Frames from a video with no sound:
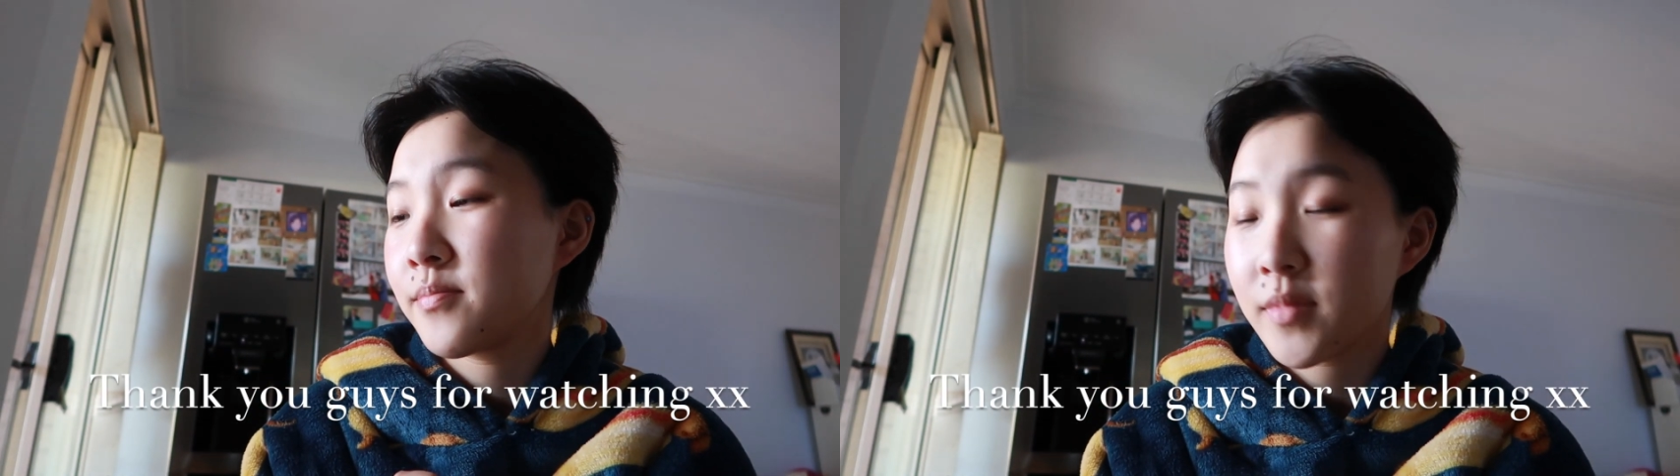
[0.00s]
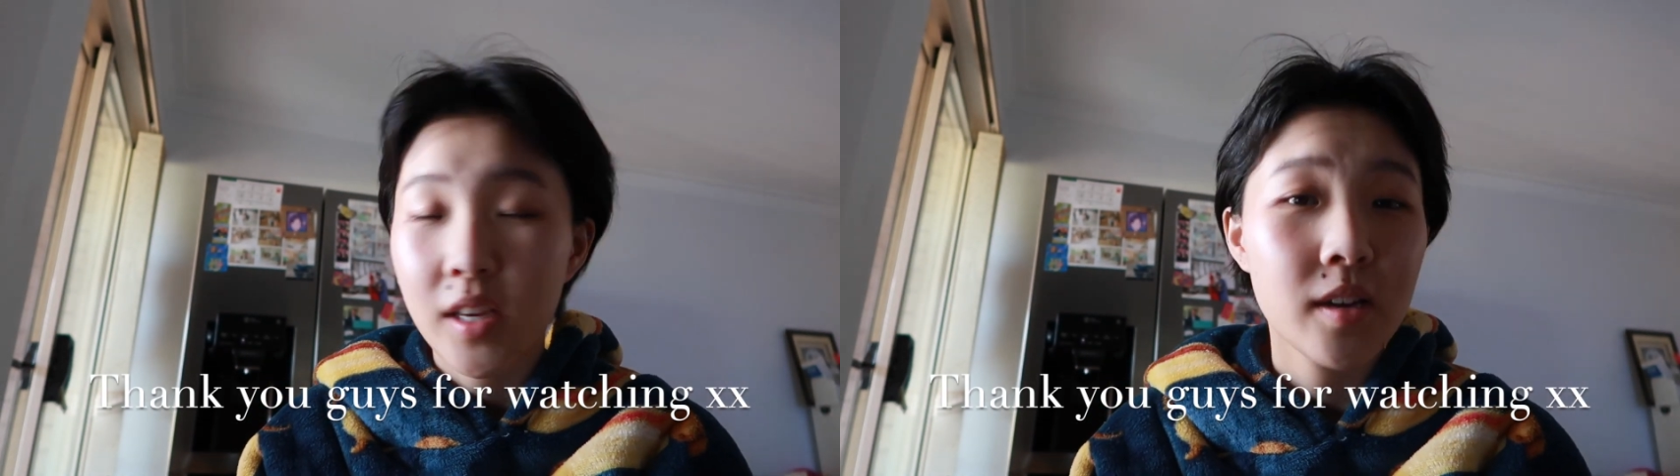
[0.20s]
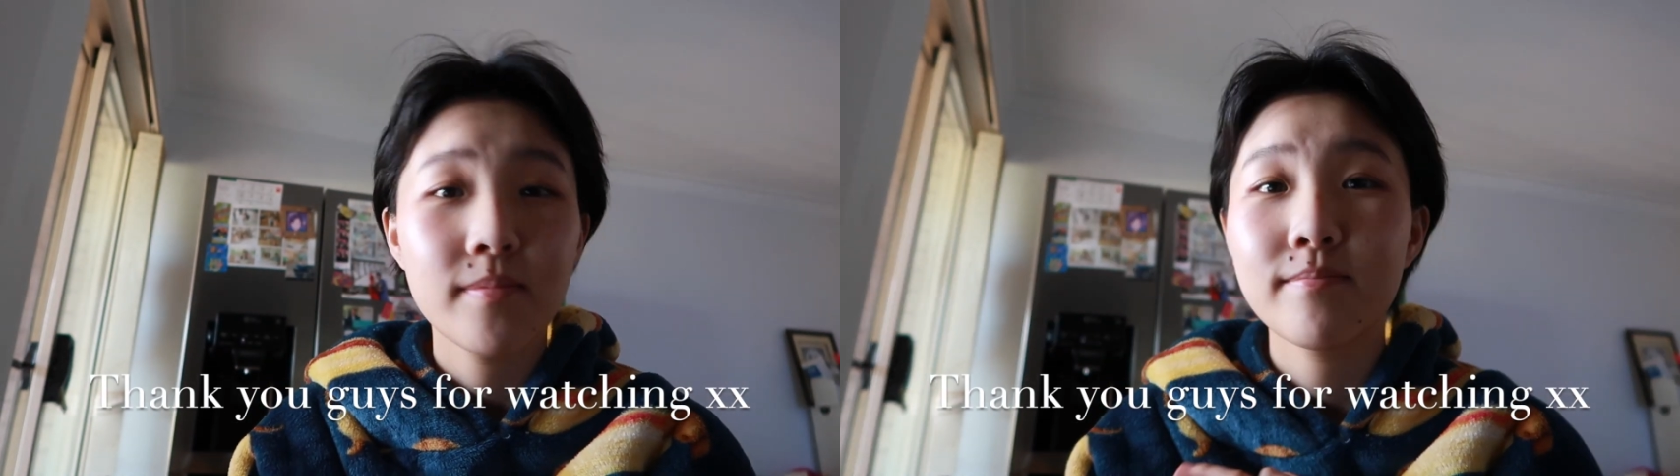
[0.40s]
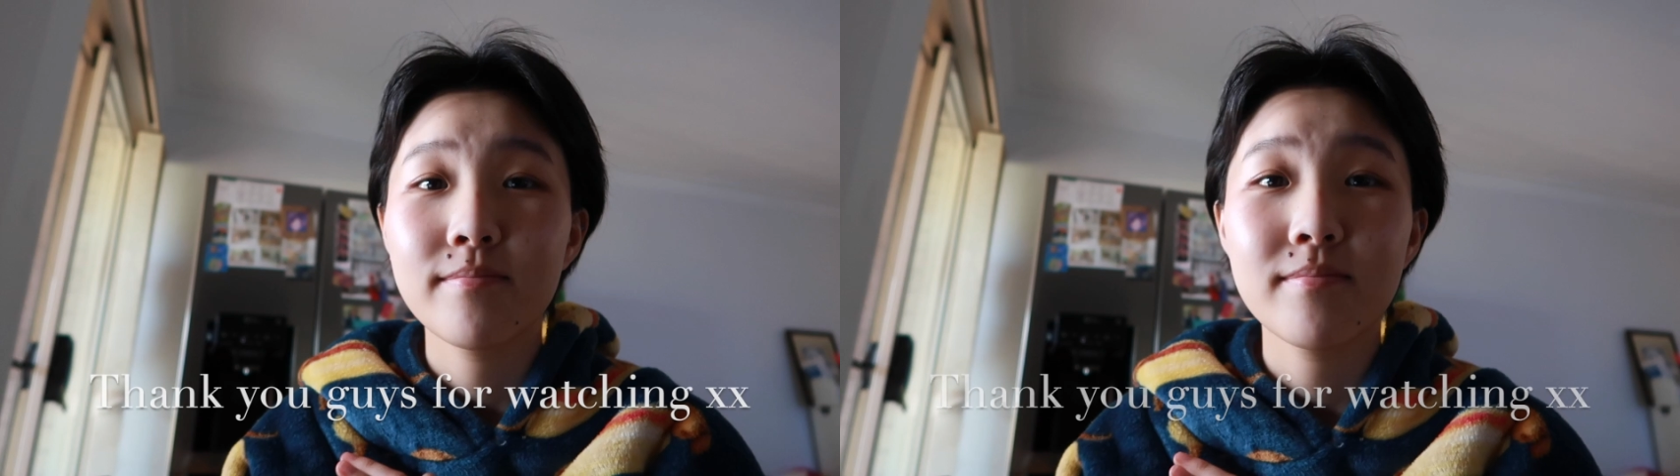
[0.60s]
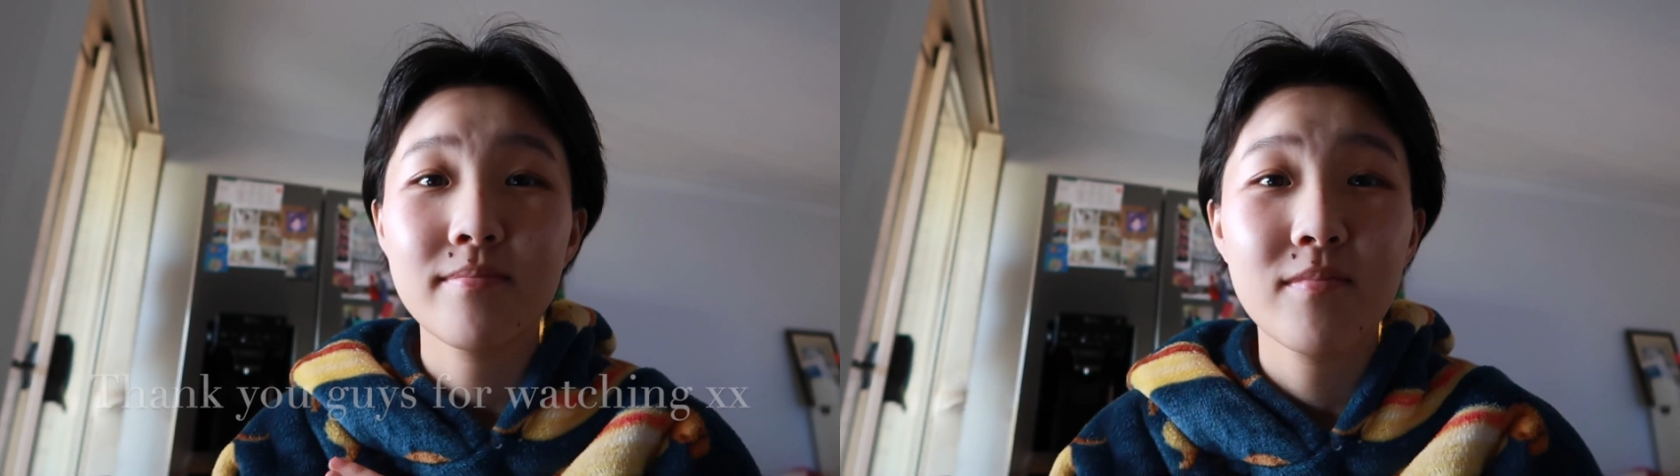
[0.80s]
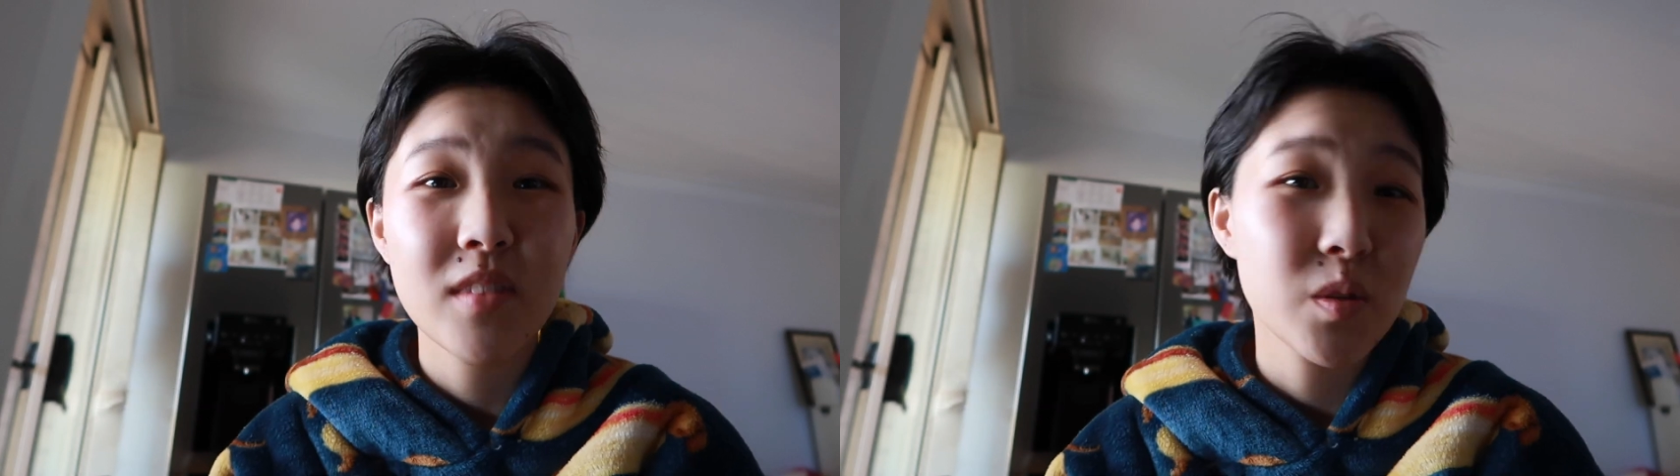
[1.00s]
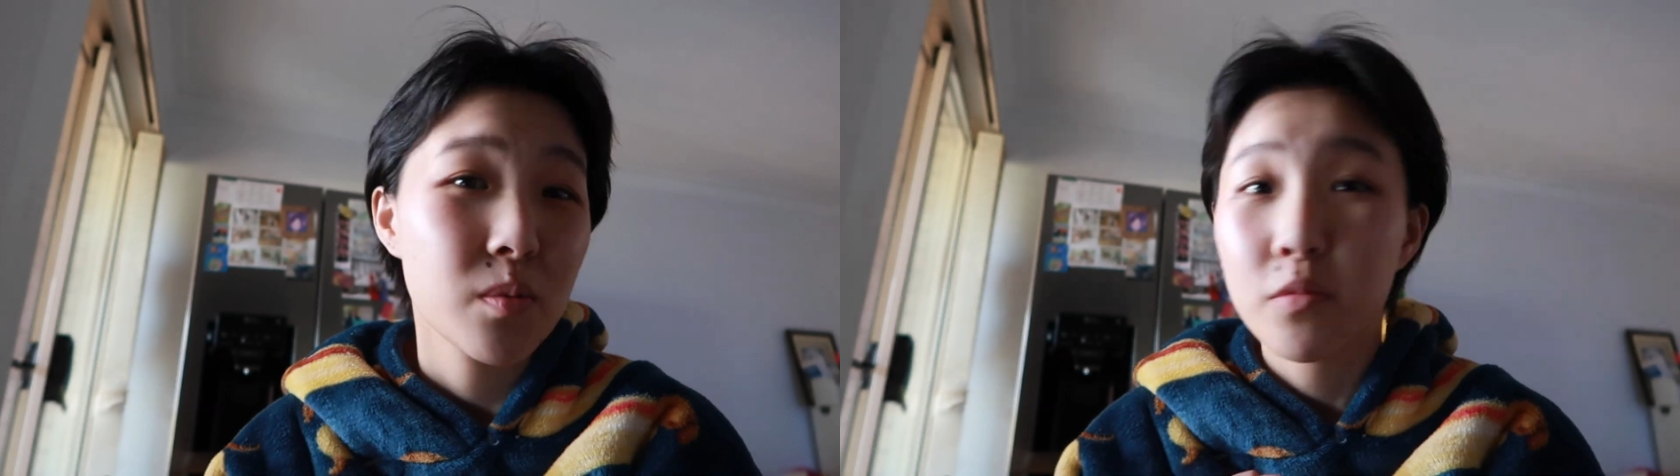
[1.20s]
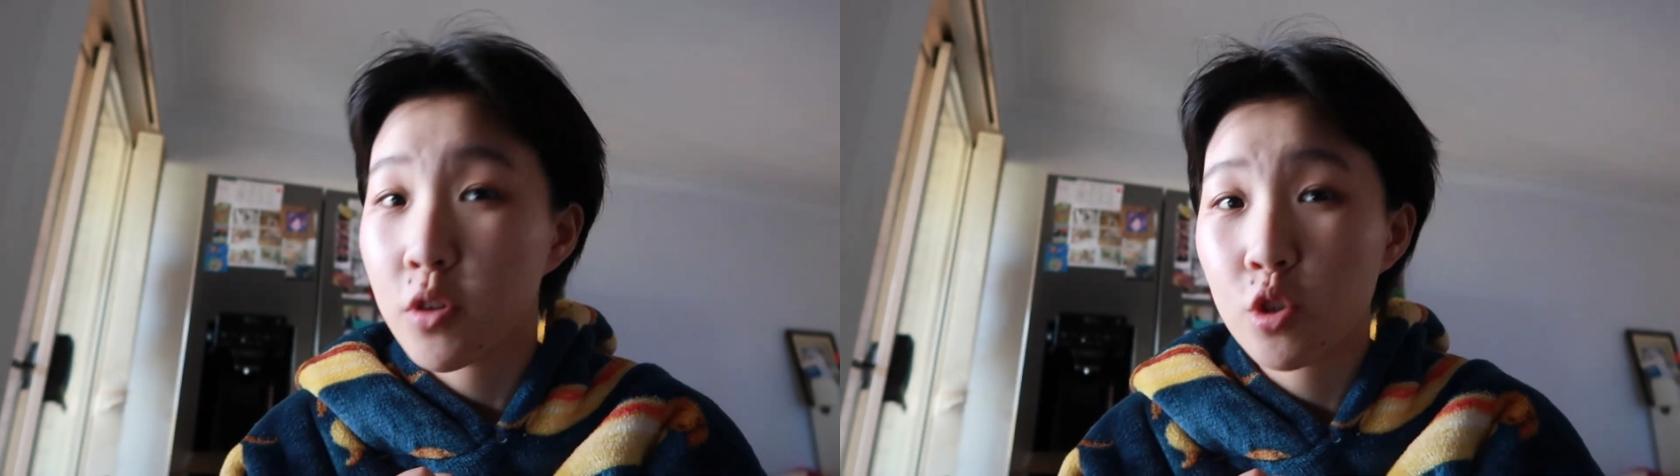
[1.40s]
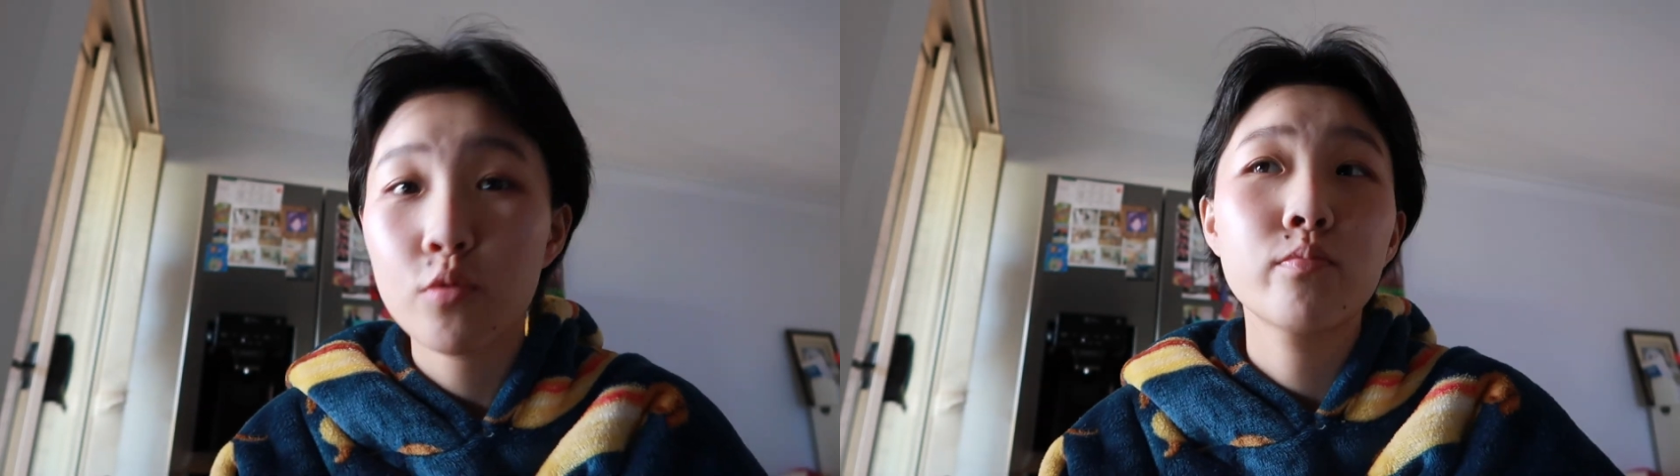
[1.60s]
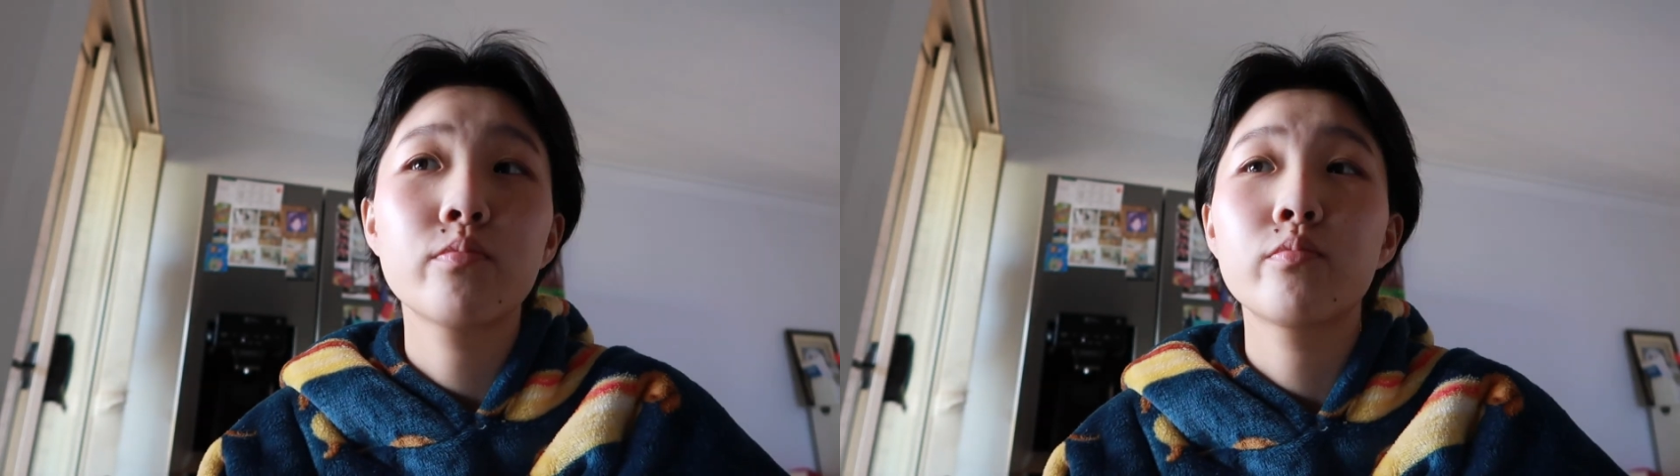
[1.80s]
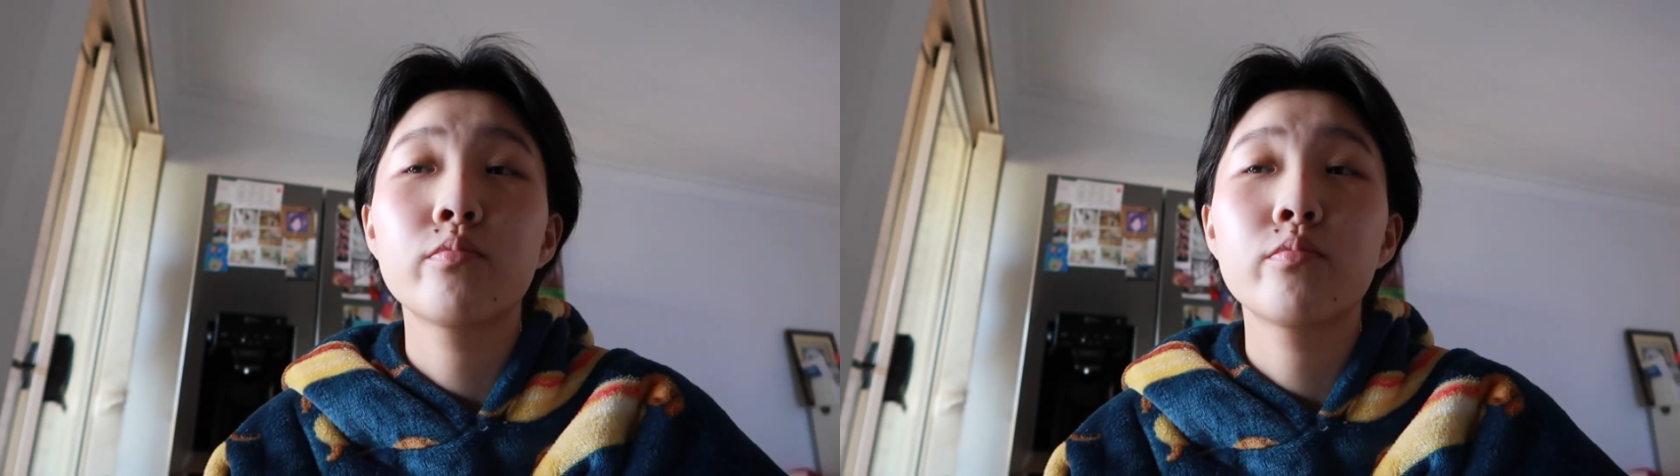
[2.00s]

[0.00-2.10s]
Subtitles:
Yeah, that's what I'm gonna do.